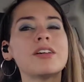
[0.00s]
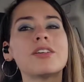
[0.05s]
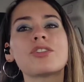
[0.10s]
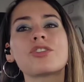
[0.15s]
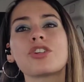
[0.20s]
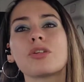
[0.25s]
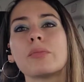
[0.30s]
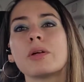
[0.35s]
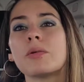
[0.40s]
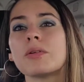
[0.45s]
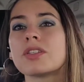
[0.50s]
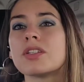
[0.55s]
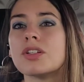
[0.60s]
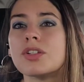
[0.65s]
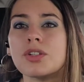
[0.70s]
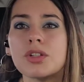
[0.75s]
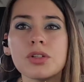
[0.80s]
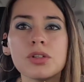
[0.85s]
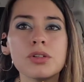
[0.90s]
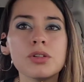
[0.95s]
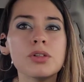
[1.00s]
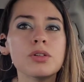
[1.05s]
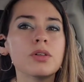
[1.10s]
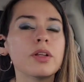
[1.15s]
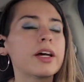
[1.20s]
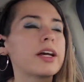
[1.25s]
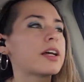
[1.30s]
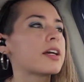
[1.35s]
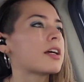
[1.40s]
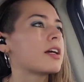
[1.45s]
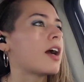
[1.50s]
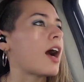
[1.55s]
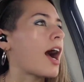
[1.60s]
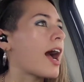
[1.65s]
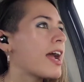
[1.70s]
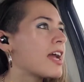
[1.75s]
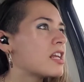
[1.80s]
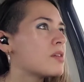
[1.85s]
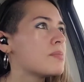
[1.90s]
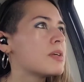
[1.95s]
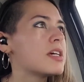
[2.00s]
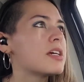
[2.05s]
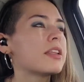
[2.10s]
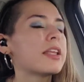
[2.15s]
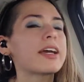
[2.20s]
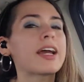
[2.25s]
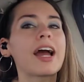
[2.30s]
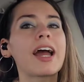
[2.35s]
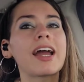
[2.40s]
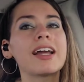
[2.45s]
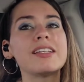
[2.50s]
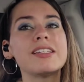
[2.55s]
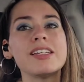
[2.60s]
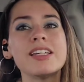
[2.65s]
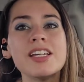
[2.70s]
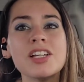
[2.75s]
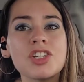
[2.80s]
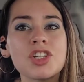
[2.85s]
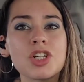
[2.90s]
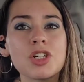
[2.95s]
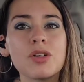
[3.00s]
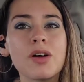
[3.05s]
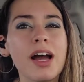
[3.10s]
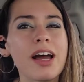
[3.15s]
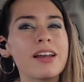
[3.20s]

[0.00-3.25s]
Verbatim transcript: show me what to do, like, guide me, like, I need you.